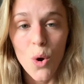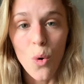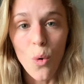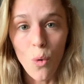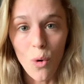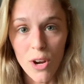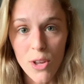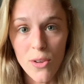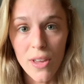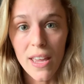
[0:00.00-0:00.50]

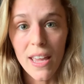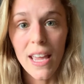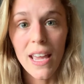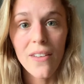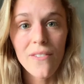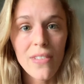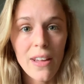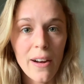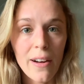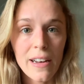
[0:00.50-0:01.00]
or you can
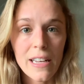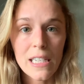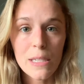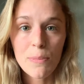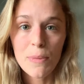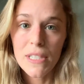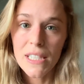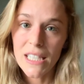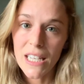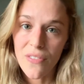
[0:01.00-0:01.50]
get very
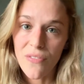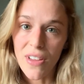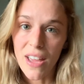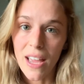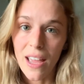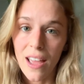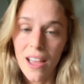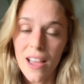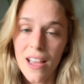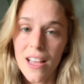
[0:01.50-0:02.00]

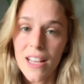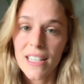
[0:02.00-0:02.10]
specific.